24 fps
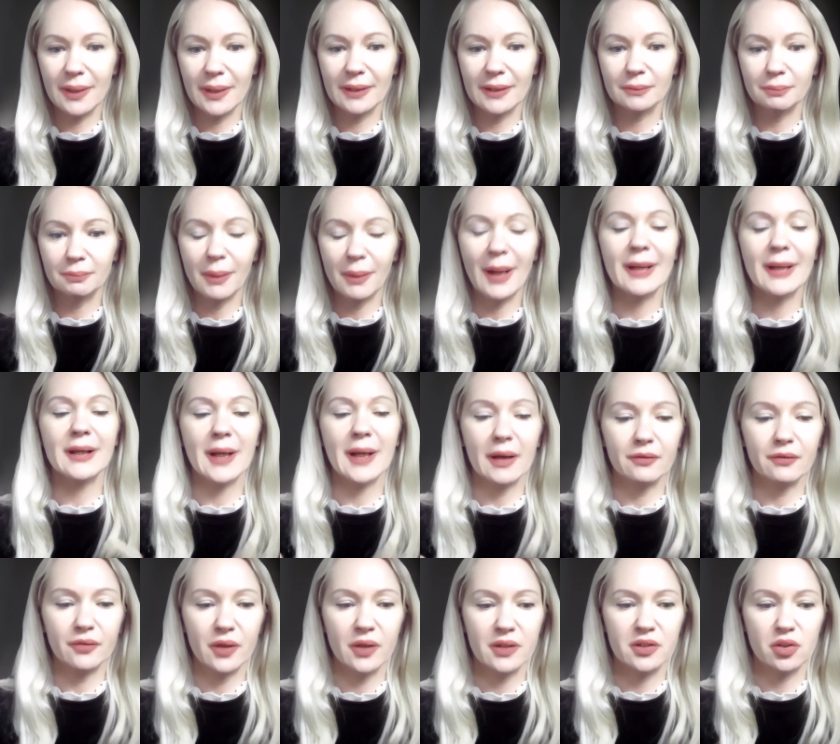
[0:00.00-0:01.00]
made my life
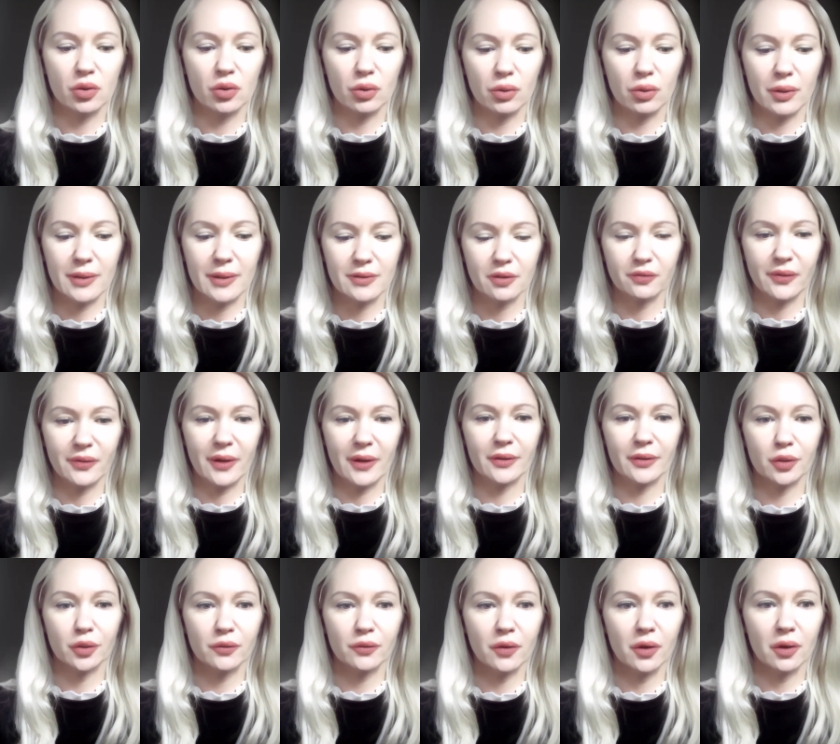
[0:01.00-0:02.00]
easier as a
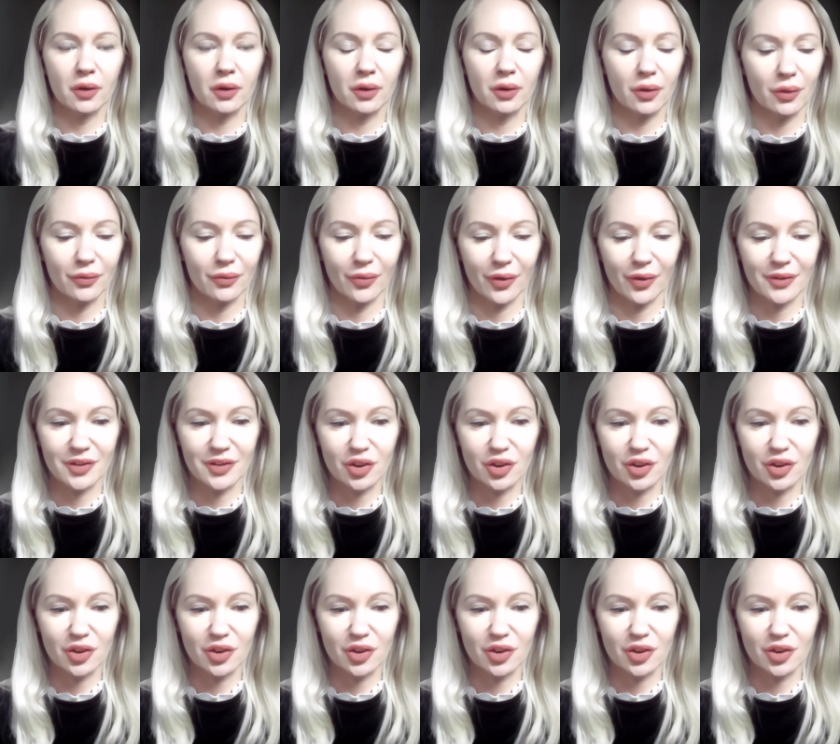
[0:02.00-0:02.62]
founder of a, of a